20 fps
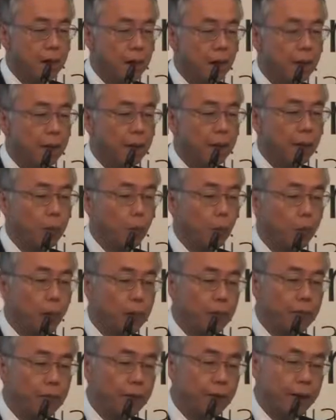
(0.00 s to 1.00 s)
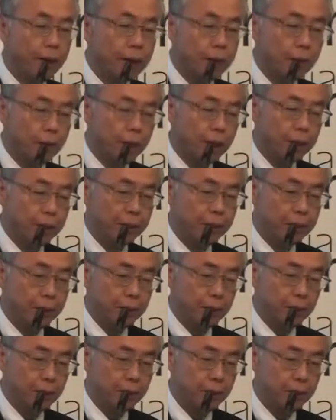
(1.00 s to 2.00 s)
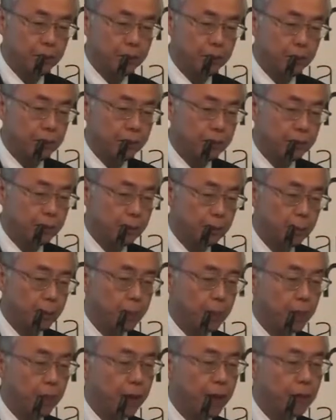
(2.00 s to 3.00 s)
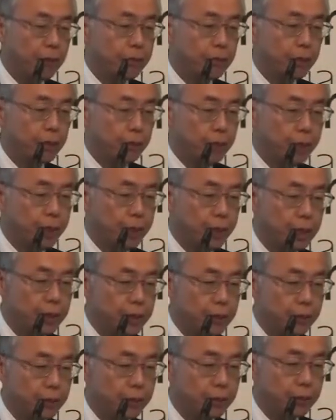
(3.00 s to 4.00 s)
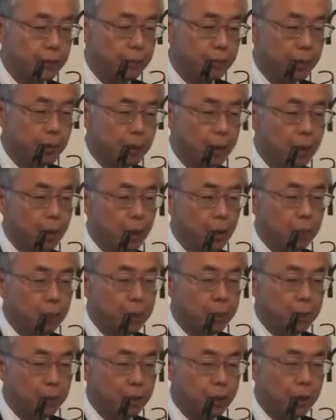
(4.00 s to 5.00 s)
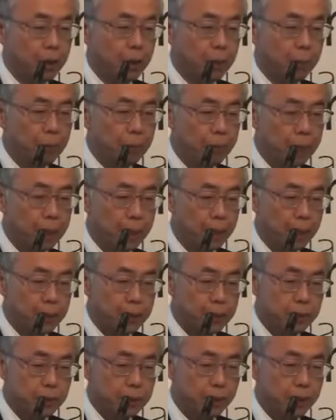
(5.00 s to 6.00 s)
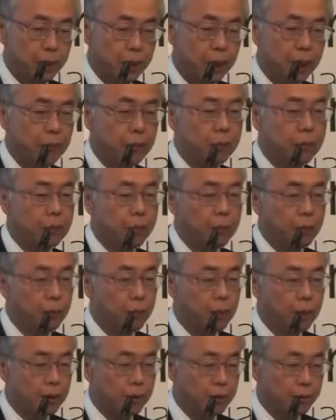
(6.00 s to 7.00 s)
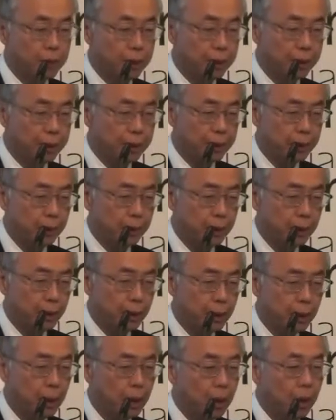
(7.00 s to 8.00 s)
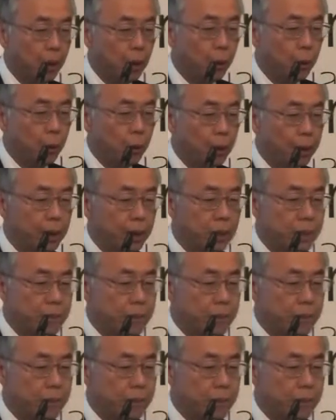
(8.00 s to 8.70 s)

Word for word: on the web functionality to simplify the relationship between the application and the TV functionality. We